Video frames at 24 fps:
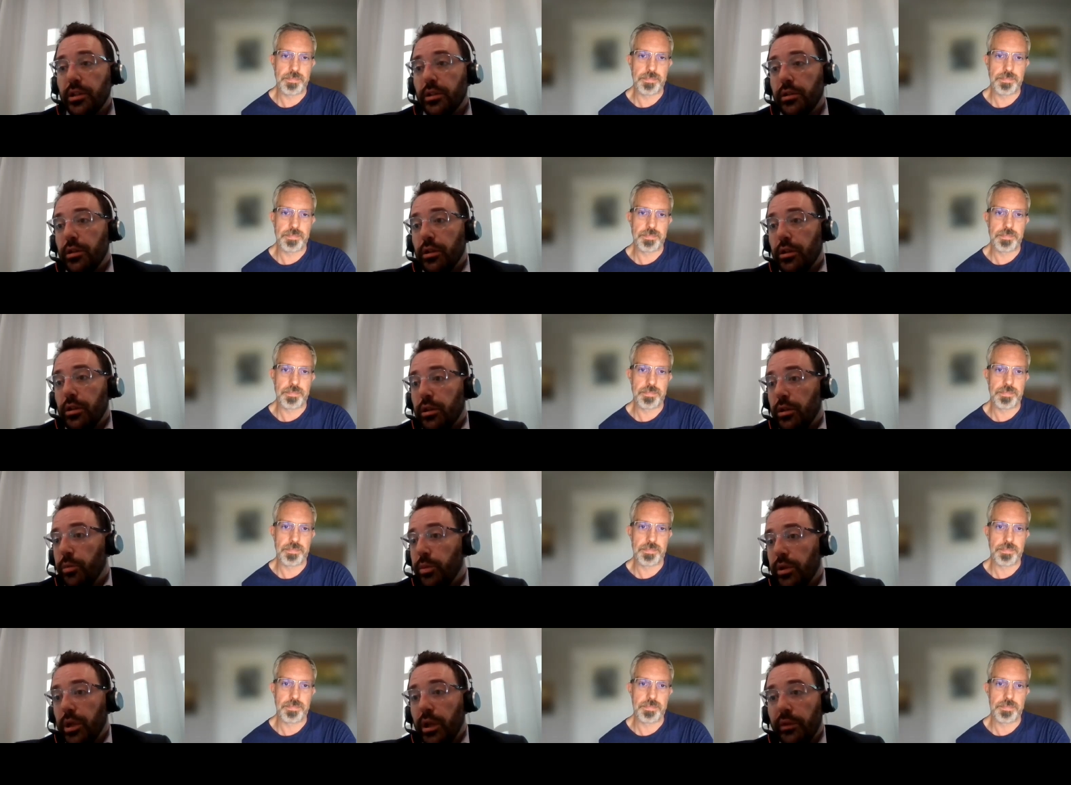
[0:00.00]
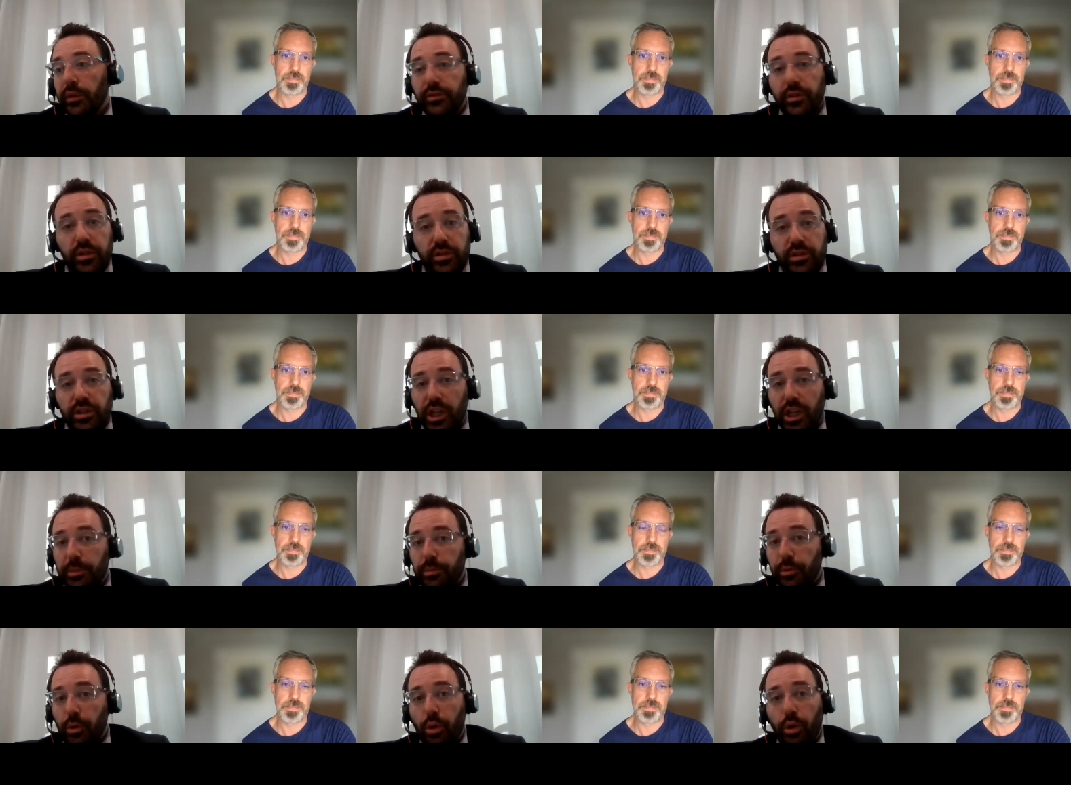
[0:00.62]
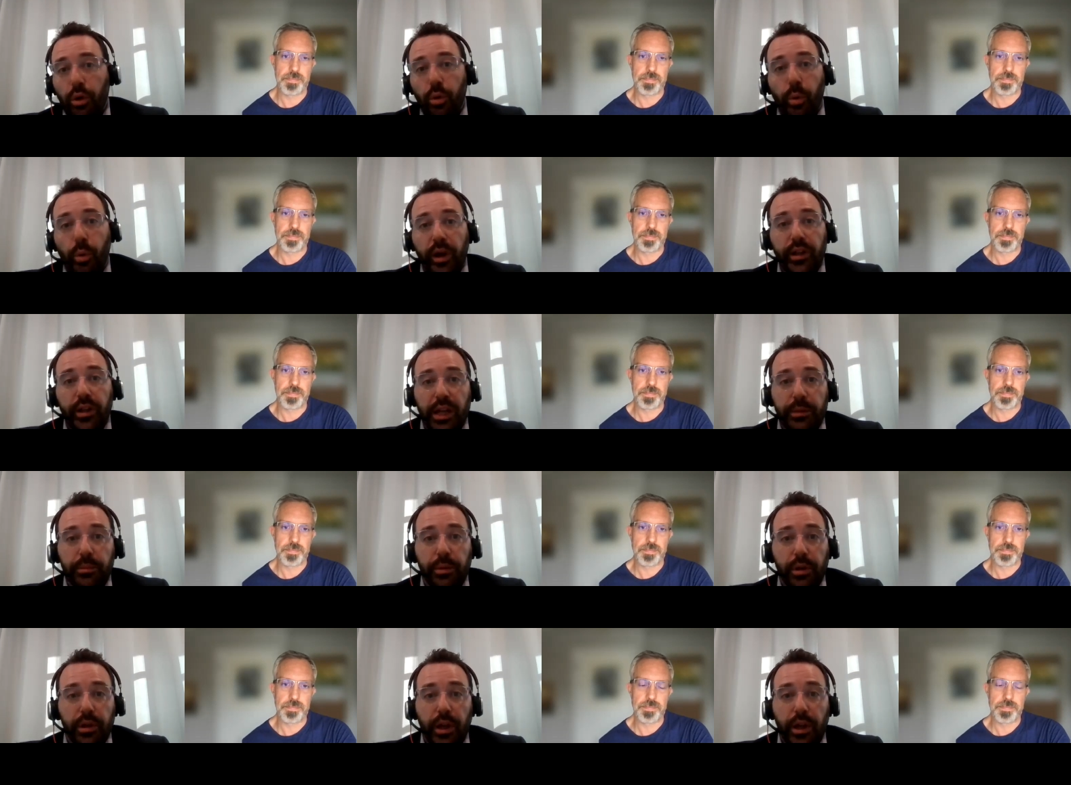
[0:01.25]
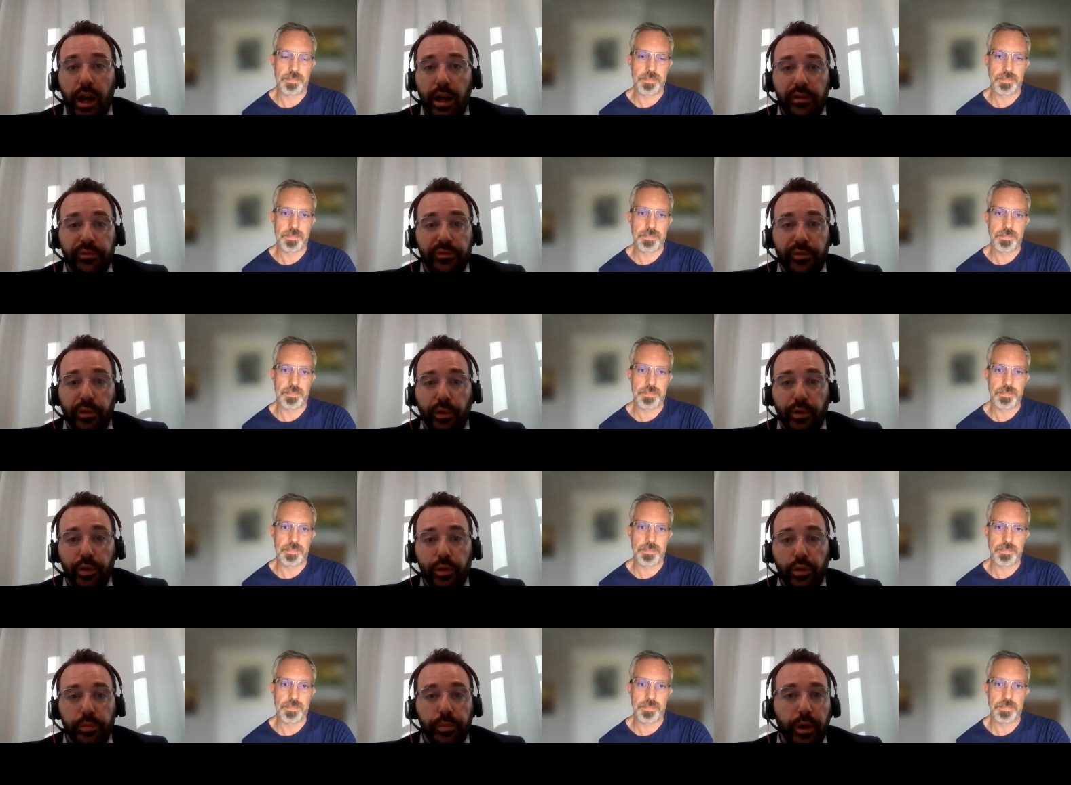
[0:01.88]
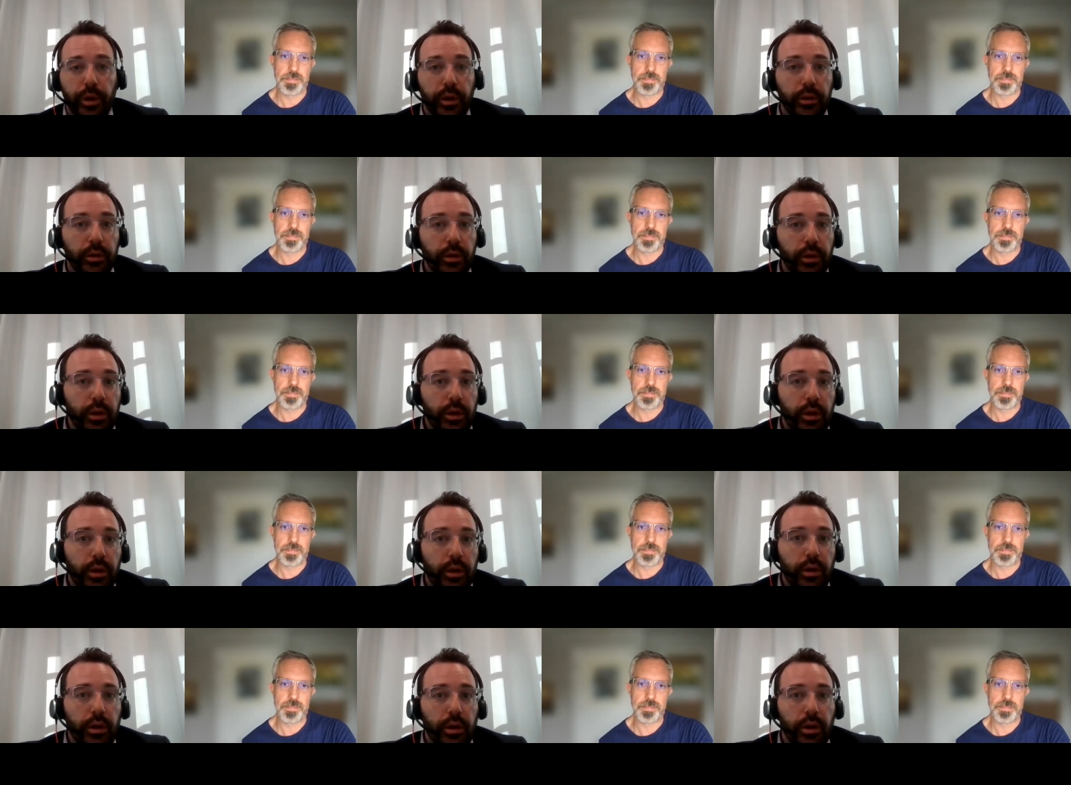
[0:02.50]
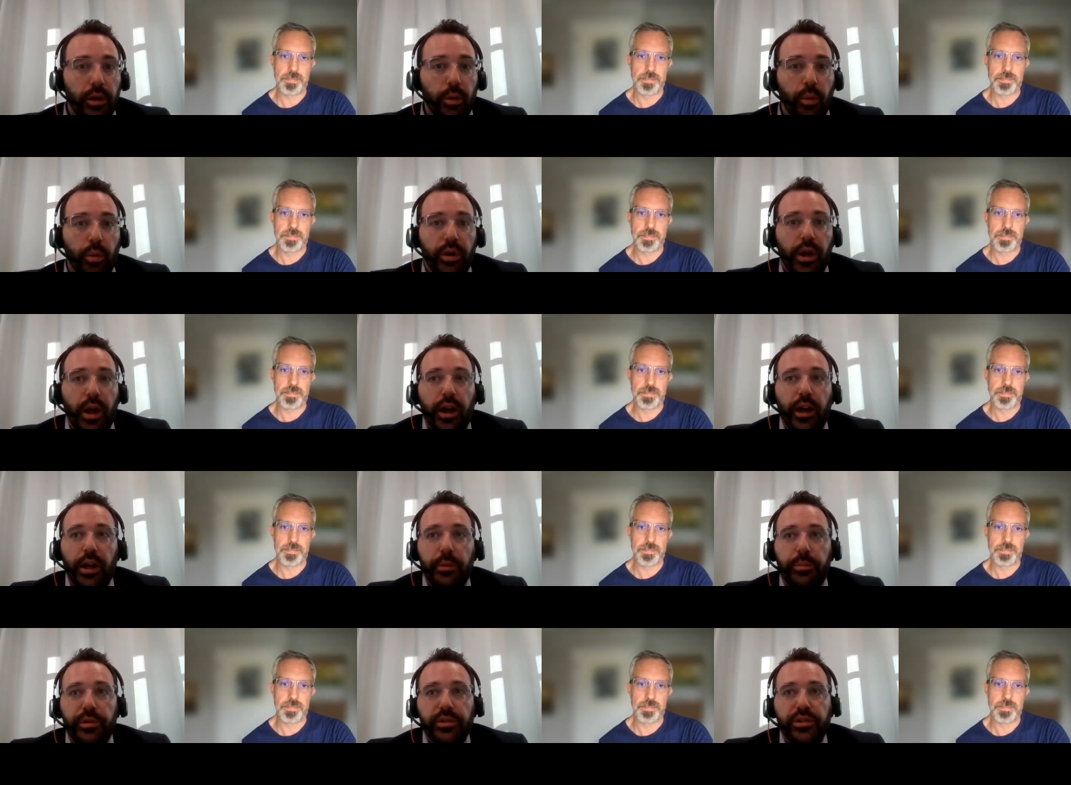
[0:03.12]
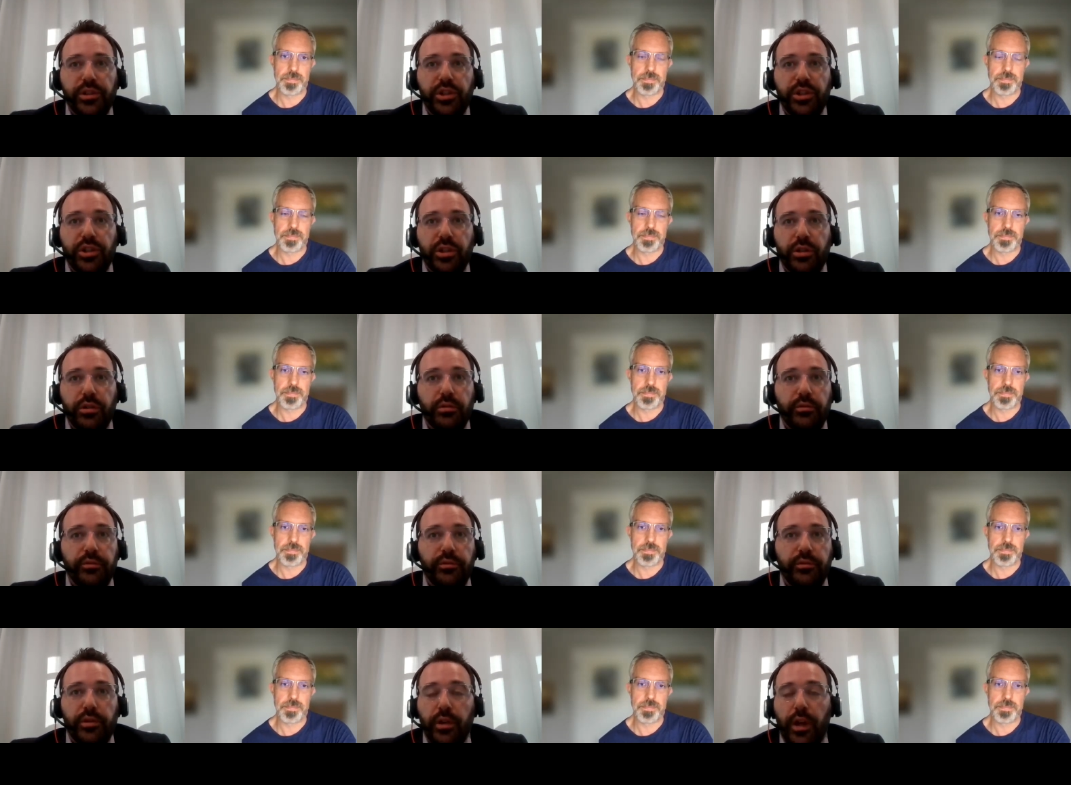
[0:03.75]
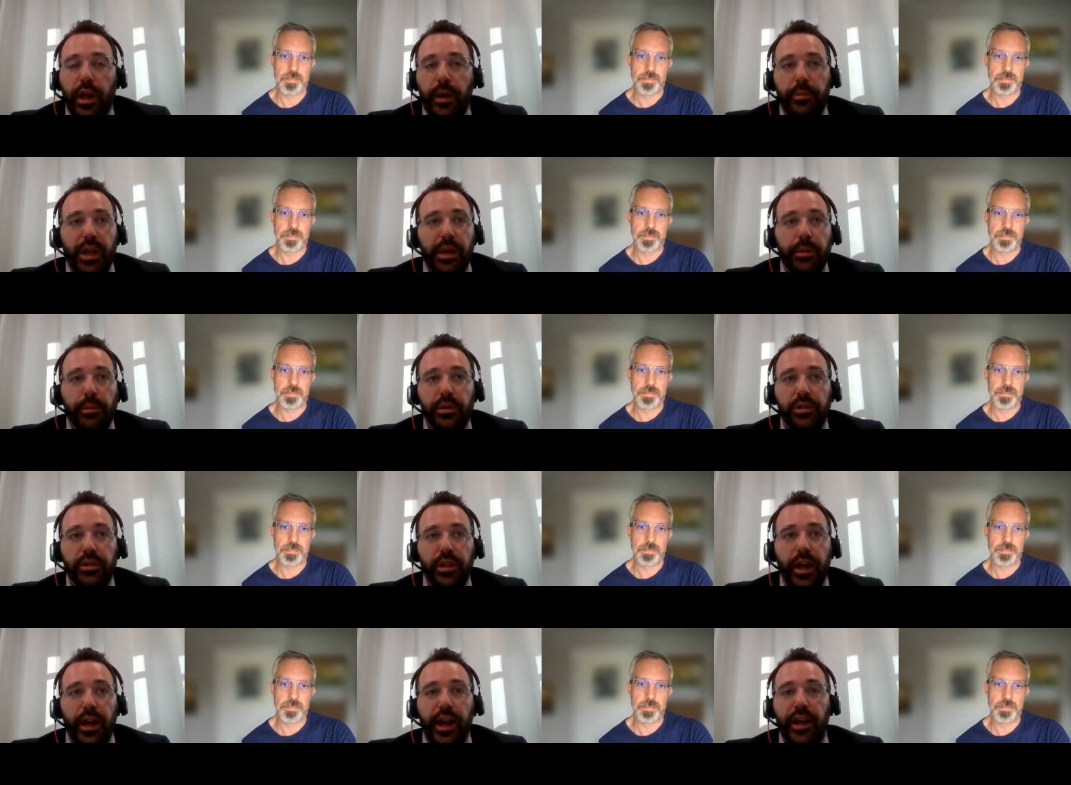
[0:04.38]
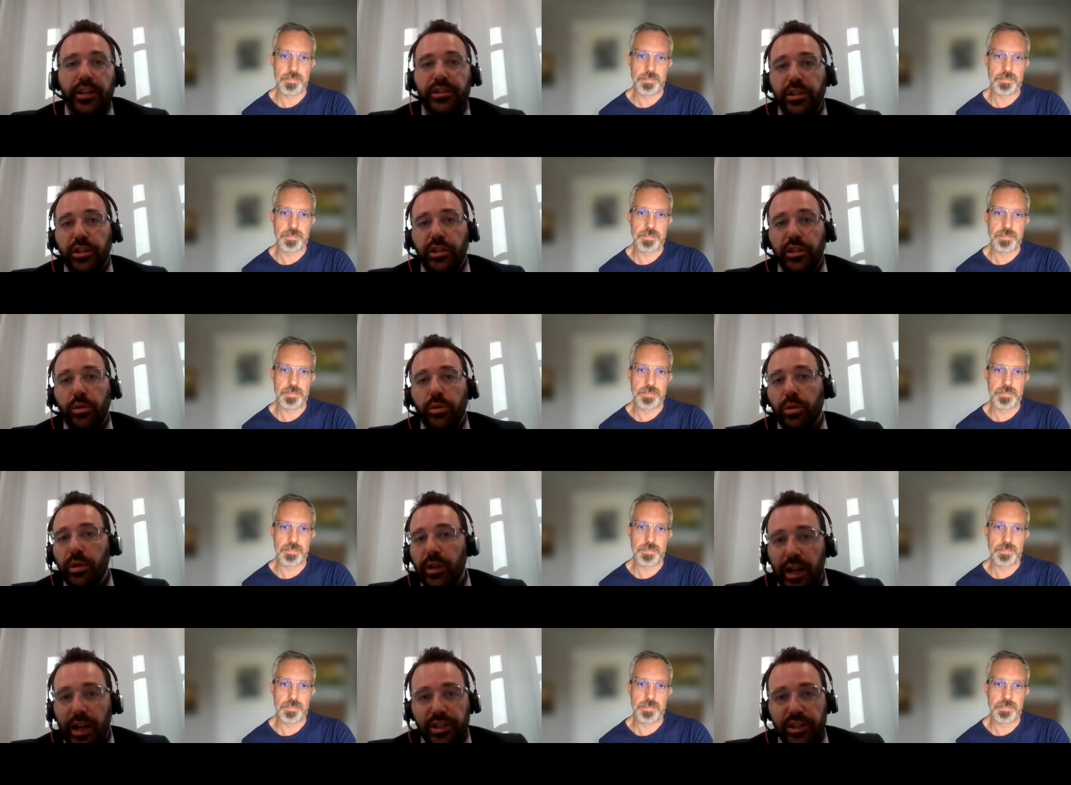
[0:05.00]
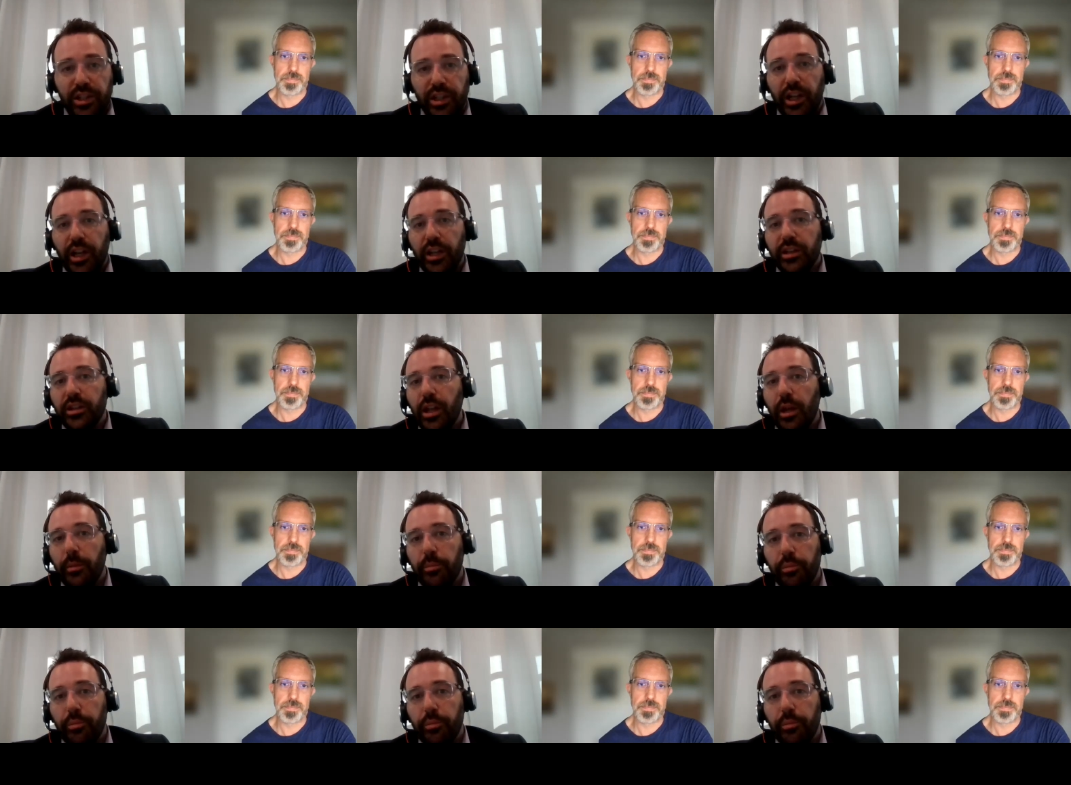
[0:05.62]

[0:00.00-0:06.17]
Speaker 1: look, you know, we'd love to set up a whole white label line for you, but, you know, we're not in a position to be able to execute and actually get that